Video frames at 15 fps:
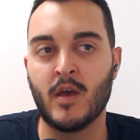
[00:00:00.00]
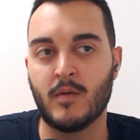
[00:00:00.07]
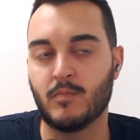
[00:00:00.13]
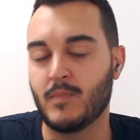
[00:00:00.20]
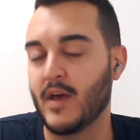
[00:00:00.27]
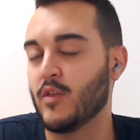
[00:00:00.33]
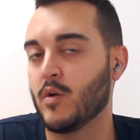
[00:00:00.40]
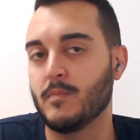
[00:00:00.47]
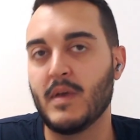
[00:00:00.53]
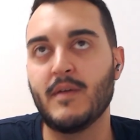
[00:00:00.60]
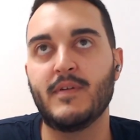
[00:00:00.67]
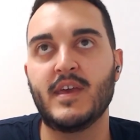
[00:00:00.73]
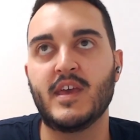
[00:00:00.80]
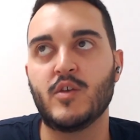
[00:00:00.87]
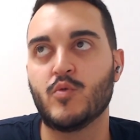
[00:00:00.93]
I don't know,
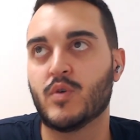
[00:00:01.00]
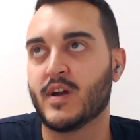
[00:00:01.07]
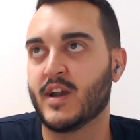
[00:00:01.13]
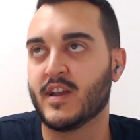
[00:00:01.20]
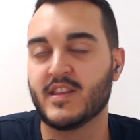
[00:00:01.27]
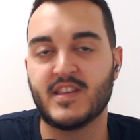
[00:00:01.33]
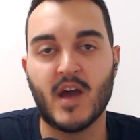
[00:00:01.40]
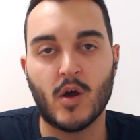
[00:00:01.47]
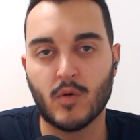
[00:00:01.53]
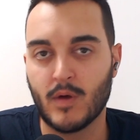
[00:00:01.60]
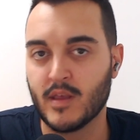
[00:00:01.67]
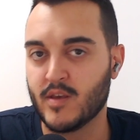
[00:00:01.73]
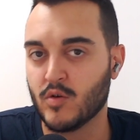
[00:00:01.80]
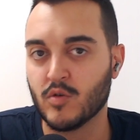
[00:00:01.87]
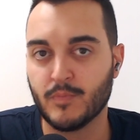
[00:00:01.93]
maybe you are a
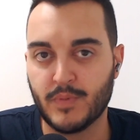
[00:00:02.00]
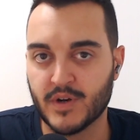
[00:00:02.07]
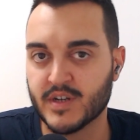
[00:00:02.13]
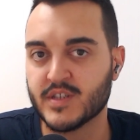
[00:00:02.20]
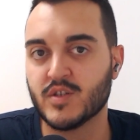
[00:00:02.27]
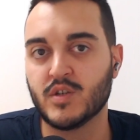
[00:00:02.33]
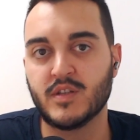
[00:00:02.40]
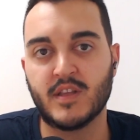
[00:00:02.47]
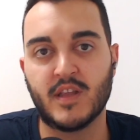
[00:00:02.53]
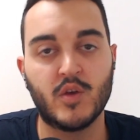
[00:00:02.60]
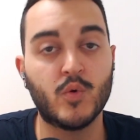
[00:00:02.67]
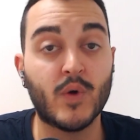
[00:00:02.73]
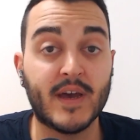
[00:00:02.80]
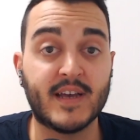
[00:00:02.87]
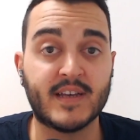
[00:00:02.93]
young person in the
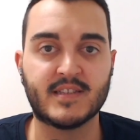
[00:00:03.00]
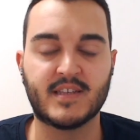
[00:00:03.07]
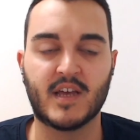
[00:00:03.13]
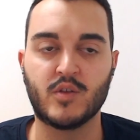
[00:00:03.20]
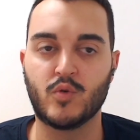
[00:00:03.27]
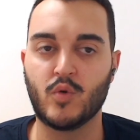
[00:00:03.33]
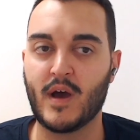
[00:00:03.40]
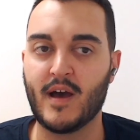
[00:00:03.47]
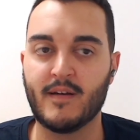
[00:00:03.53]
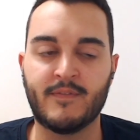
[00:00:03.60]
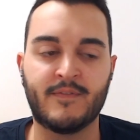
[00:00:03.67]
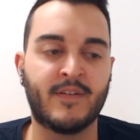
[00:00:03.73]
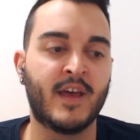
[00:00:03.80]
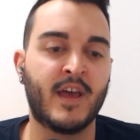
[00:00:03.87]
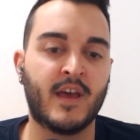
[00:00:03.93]
US and you
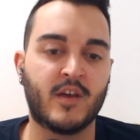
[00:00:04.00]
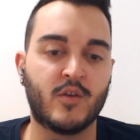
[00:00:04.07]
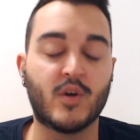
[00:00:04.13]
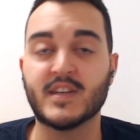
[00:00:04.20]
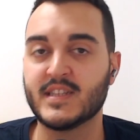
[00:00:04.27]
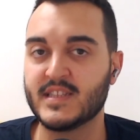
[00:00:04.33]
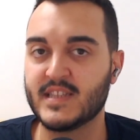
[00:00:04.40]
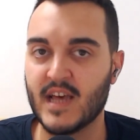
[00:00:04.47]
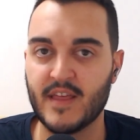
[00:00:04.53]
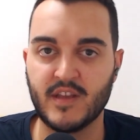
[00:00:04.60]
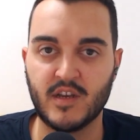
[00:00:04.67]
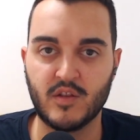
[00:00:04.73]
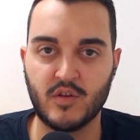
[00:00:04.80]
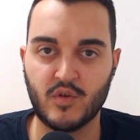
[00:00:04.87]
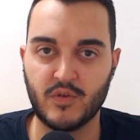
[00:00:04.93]
are
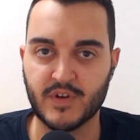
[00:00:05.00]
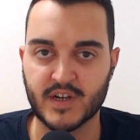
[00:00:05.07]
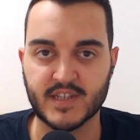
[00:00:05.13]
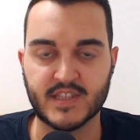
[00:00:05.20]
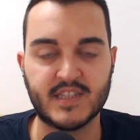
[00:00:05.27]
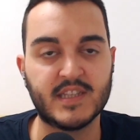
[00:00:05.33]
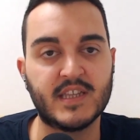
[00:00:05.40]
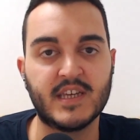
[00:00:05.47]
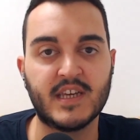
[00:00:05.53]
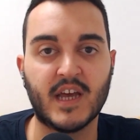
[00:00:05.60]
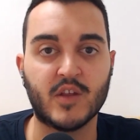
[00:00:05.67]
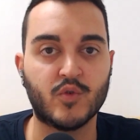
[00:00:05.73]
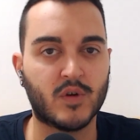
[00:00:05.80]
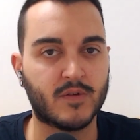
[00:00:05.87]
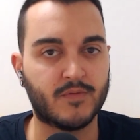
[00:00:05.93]
studying in university
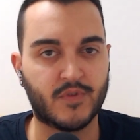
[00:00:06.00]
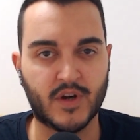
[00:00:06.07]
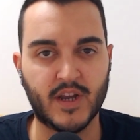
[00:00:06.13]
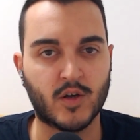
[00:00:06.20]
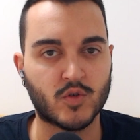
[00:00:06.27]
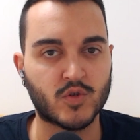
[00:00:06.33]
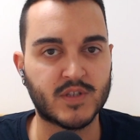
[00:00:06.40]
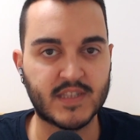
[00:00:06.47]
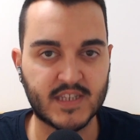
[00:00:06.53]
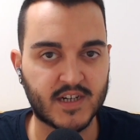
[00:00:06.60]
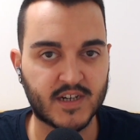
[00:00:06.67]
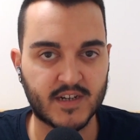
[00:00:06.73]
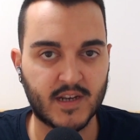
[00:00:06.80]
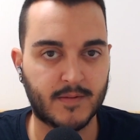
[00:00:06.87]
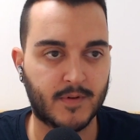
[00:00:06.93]
and you are very
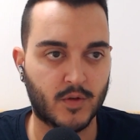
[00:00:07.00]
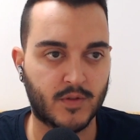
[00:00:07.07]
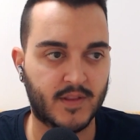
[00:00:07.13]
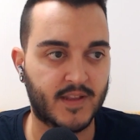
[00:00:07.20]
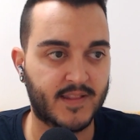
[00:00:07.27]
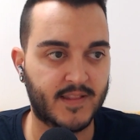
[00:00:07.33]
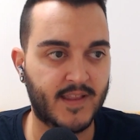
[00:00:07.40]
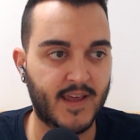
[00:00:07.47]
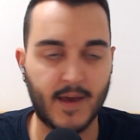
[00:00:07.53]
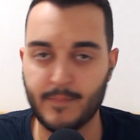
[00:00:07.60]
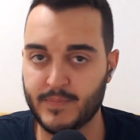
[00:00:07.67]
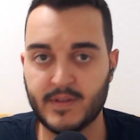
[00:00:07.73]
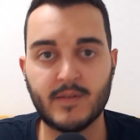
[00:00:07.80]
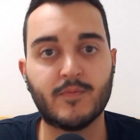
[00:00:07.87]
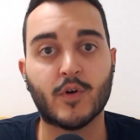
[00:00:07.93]
concerned about the debt,
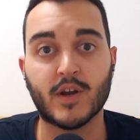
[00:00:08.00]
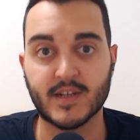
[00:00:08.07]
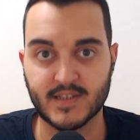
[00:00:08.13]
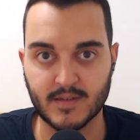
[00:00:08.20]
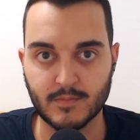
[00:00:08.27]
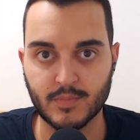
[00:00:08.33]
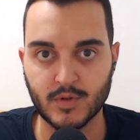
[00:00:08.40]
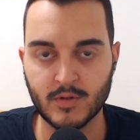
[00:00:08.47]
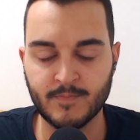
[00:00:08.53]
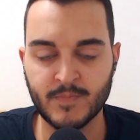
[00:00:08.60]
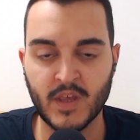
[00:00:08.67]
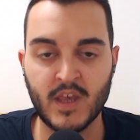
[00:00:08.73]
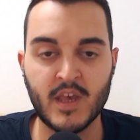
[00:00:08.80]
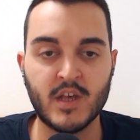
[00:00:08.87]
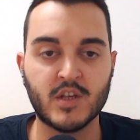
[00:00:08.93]
for example.
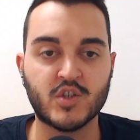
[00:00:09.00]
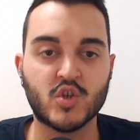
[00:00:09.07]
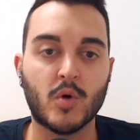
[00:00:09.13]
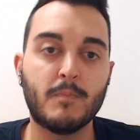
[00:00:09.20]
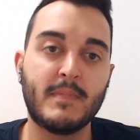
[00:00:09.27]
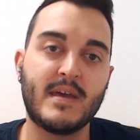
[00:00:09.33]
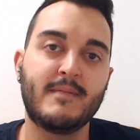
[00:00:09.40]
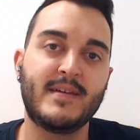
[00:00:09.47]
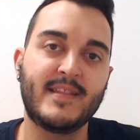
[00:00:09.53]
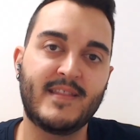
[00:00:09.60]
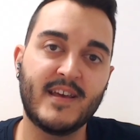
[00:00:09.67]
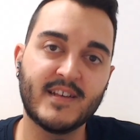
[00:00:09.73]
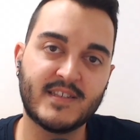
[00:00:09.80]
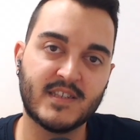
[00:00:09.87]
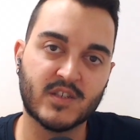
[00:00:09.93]
So maybe
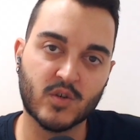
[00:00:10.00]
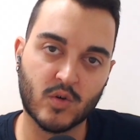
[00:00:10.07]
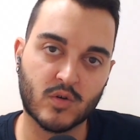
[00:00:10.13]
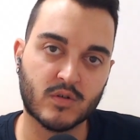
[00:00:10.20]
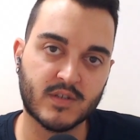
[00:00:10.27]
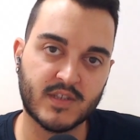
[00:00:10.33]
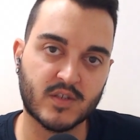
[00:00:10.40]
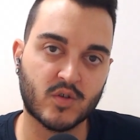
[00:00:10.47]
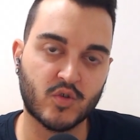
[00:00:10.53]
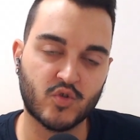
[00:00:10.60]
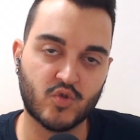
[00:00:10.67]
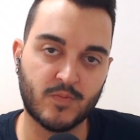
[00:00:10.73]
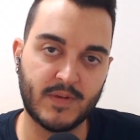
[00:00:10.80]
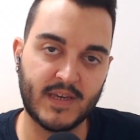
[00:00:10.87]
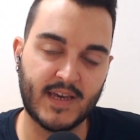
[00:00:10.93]
this discourse is going
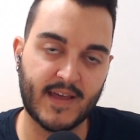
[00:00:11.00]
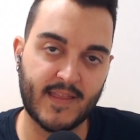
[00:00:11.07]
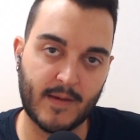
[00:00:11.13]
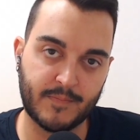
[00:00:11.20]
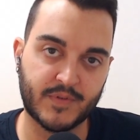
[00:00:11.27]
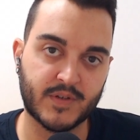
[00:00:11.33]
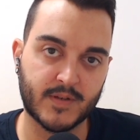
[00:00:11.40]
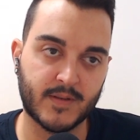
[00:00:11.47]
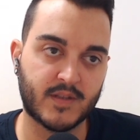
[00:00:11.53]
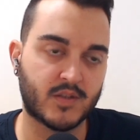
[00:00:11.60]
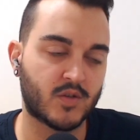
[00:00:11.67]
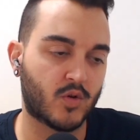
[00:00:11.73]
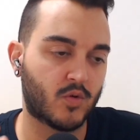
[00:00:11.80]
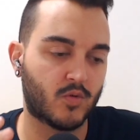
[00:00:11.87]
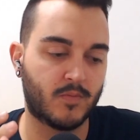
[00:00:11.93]
to be adapted.
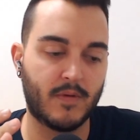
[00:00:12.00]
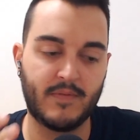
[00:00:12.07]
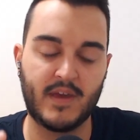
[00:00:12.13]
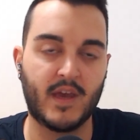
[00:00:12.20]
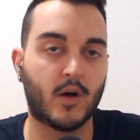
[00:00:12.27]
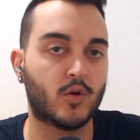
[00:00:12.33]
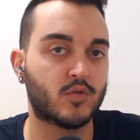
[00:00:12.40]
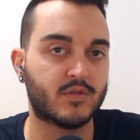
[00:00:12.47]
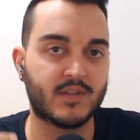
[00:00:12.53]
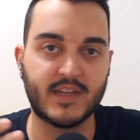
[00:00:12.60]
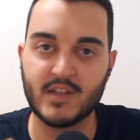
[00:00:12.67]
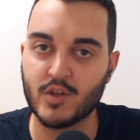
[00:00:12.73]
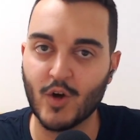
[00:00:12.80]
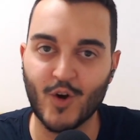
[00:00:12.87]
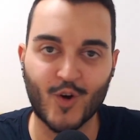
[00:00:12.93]
So maybe on
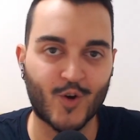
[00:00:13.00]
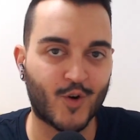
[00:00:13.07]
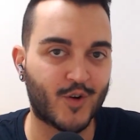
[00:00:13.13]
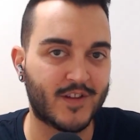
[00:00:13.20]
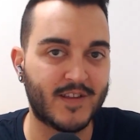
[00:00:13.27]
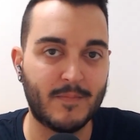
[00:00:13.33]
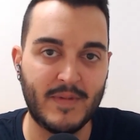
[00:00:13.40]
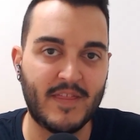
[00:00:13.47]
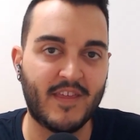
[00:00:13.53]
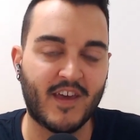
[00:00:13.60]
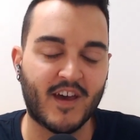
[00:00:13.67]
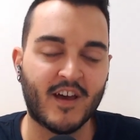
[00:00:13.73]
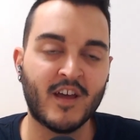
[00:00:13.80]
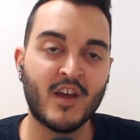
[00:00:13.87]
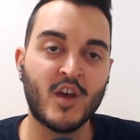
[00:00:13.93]
TikTok or in the
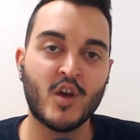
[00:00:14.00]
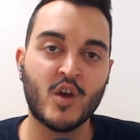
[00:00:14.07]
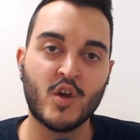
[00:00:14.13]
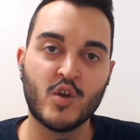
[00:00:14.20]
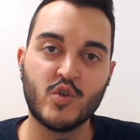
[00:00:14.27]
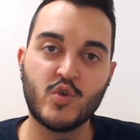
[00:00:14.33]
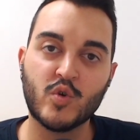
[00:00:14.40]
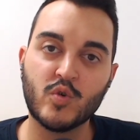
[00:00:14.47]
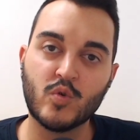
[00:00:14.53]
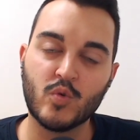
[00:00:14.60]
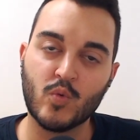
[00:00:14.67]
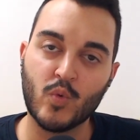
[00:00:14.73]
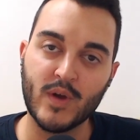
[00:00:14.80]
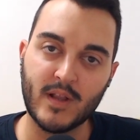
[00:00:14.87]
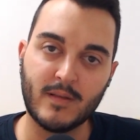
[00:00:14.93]
media, you
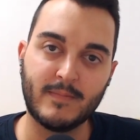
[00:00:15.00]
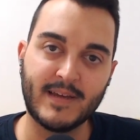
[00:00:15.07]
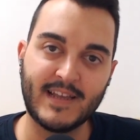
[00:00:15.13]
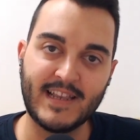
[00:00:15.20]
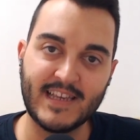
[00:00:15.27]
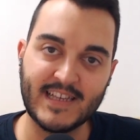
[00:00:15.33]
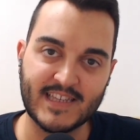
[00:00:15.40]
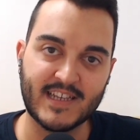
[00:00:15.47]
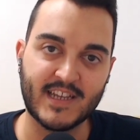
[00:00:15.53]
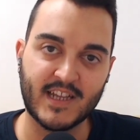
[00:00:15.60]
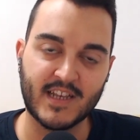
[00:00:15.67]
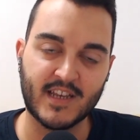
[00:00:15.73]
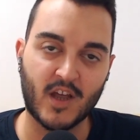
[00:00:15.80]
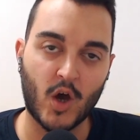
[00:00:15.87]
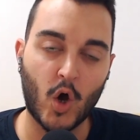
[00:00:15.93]
will be
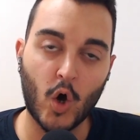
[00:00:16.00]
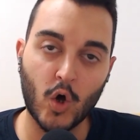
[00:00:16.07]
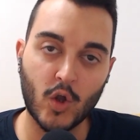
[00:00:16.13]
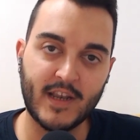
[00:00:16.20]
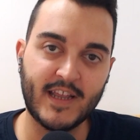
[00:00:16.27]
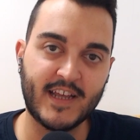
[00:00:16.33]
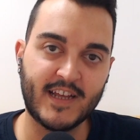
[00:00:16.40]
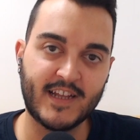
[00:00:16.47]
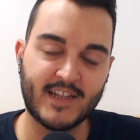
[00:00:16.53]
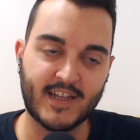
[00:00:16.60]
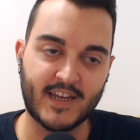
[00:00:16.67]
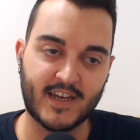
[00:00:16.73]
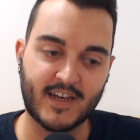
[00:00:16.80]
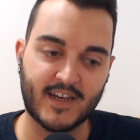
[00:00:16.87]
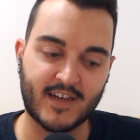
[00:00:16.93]
listening only
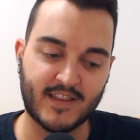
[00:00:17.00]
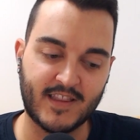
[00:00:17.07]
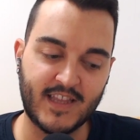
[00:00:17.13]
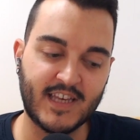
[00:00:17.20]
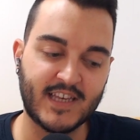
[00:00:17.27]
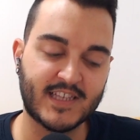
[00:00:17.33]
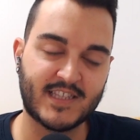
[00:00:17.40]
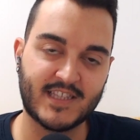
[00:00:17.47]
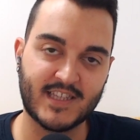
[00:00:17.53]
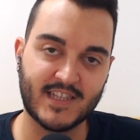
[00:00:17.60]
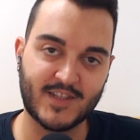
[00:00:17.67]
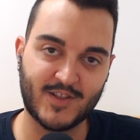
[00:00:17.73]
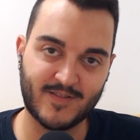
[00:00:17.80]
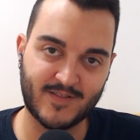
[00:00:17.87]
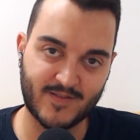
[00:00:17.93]
this
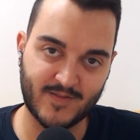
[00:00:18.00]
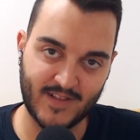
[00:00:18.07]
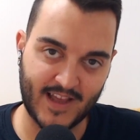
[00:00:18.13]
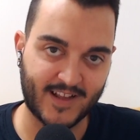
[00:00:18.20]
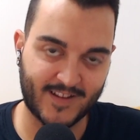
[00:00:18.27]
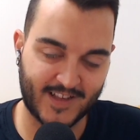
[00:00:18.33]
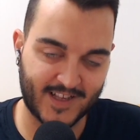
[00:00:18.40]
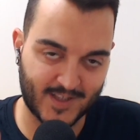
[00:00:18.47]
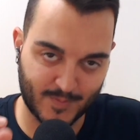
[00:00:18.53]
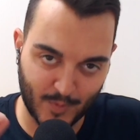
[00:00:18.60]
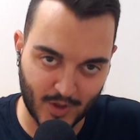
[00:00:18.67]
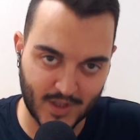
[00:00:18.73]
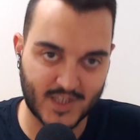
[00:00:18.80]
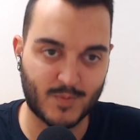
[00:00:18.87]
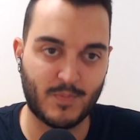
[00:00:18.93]
like a
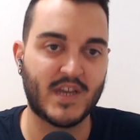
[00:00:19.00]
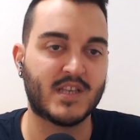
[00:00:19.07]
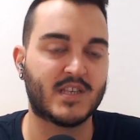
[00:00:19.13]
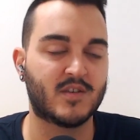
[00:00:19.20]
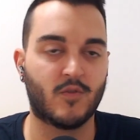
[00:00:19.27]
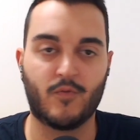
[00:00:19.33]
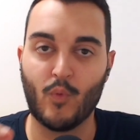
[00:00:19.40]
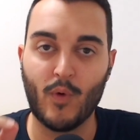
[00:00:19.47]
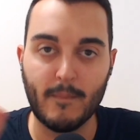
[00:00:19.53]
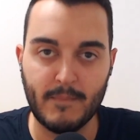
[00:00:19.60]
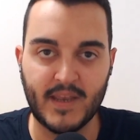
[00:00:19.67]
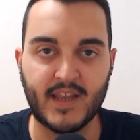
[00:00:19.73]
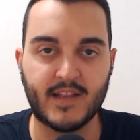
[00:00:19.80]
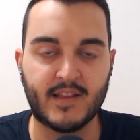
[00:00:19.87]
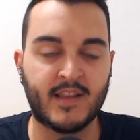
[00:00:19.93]
small speech of 1
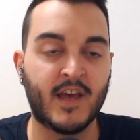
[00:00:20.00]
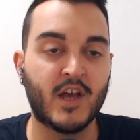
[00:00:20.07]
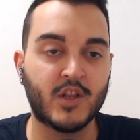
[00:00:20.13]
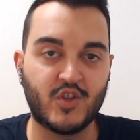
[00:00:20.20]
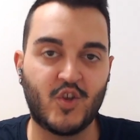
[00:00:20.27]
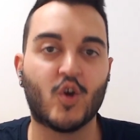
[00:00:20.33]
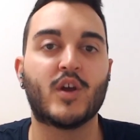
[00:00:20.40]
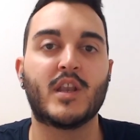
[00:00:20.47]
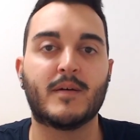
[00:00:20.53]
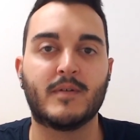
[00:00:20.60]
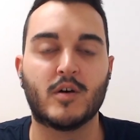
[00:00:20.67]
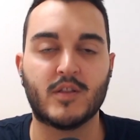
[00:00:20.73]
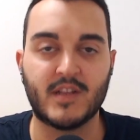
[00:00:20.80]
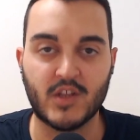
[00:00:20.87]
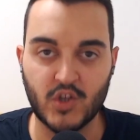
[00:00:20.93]
minute talking
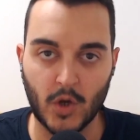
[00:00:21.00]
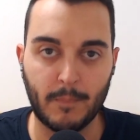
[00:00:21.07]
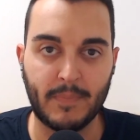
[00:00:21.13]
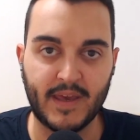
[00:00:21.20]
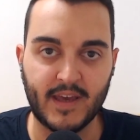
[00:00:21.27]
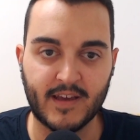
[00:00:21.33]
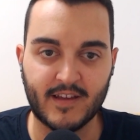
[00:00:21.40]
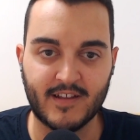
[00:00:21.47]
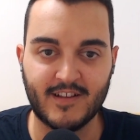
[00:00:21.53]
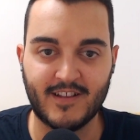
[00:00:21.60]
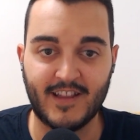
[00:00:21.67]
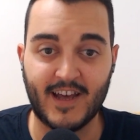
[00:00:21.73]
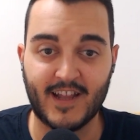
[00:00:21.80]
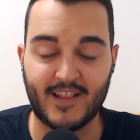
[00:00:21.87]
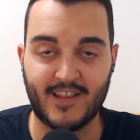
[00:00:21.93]
about the topic
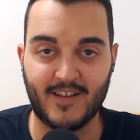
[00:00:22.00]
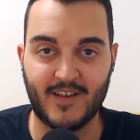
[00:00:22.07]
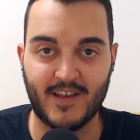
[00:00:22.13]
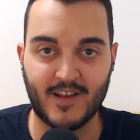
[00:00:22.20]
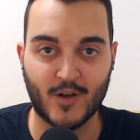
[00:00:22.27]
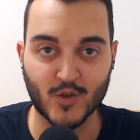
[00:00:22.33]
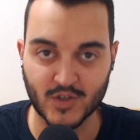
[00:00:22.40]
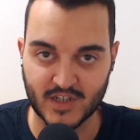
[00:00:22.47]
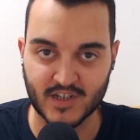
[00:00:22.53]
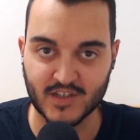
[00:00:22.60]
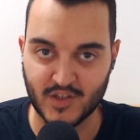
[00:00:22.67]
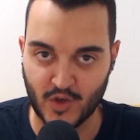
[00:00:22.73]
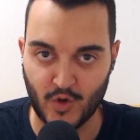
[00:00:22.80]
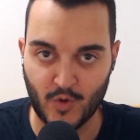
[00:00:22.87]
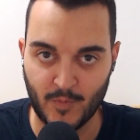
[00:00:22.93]
that concerns you.